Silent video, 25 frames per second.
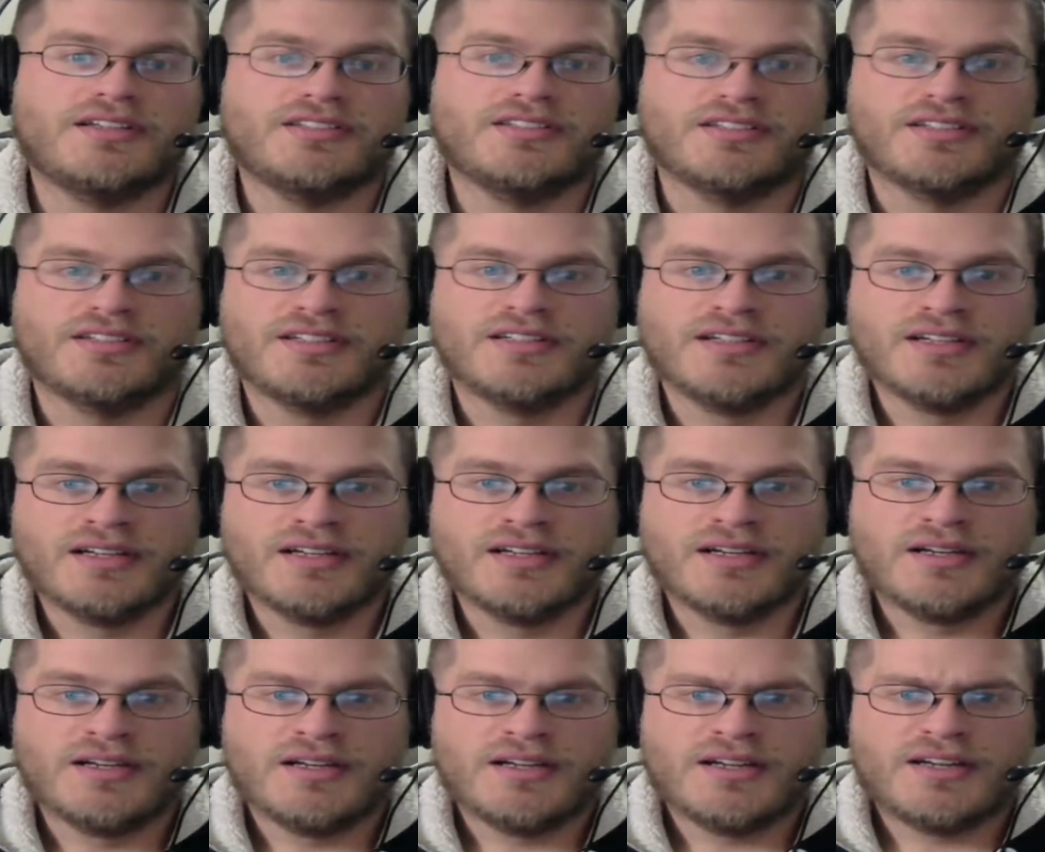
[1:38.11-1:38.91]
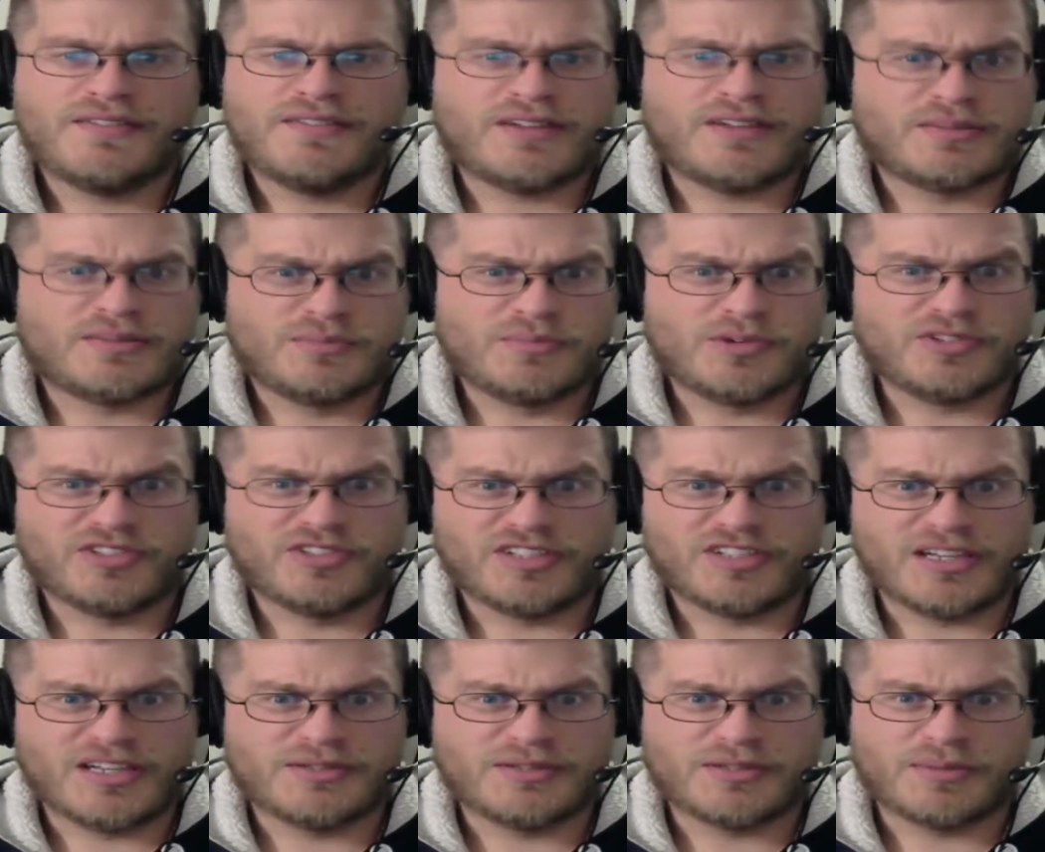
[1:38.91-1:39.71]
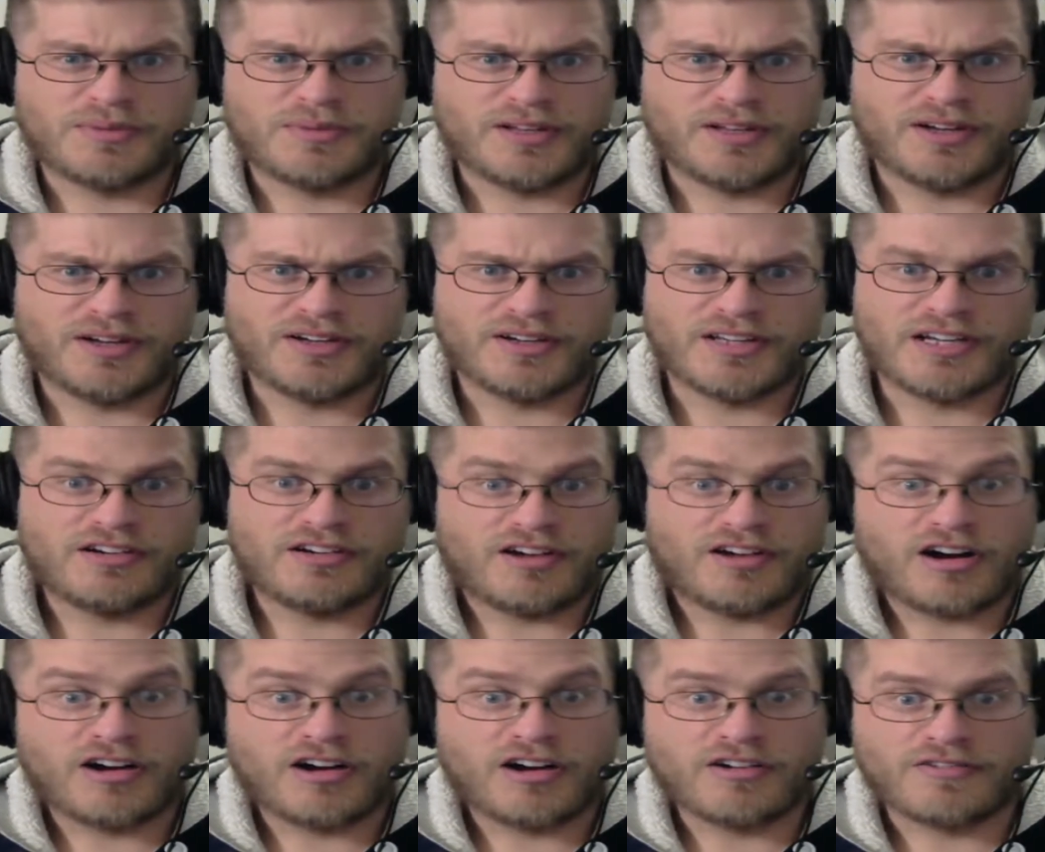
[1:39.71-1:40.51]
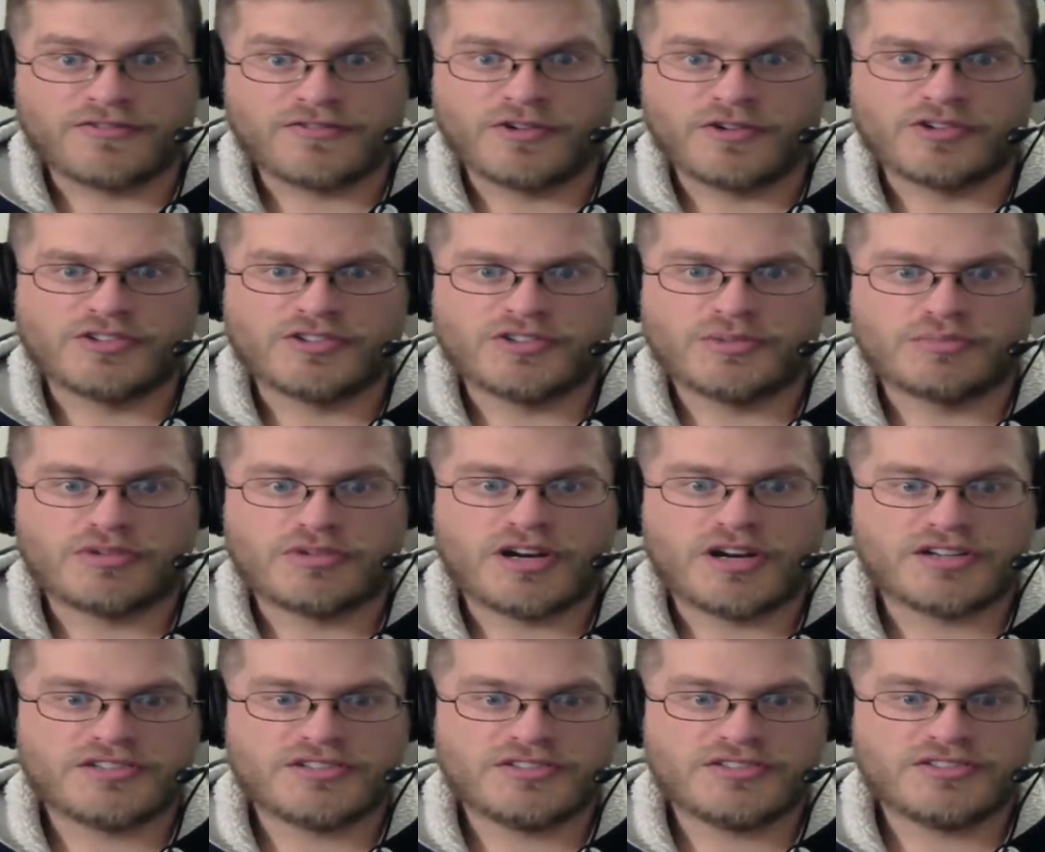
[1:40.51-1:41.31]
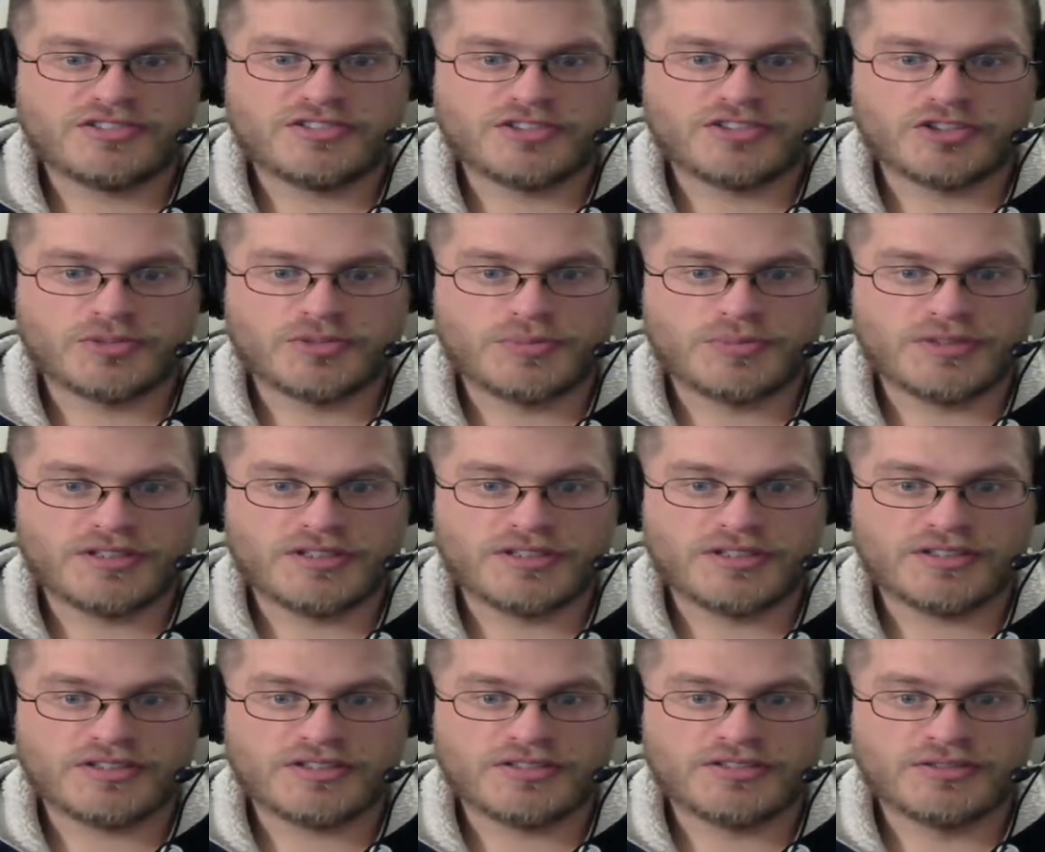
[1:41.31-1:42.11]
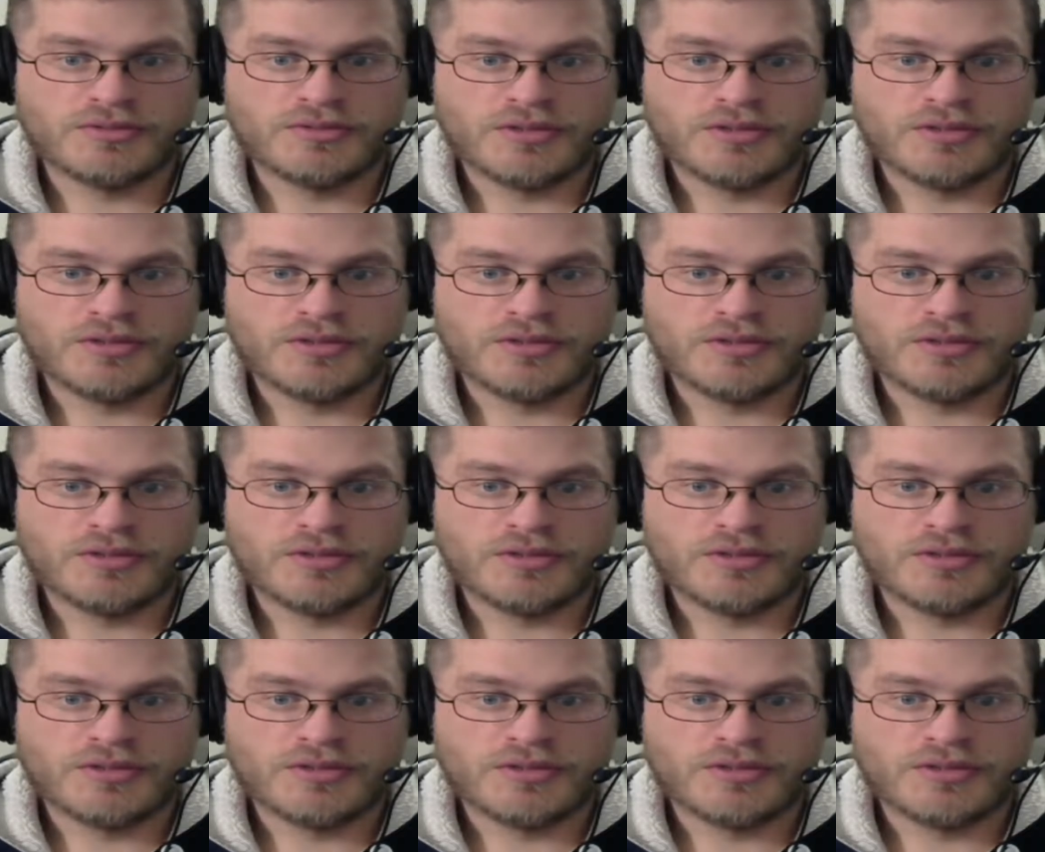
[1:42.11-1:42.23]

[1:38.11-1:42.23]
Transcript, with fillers: And In fact, most of the games I play on here are first impressions just because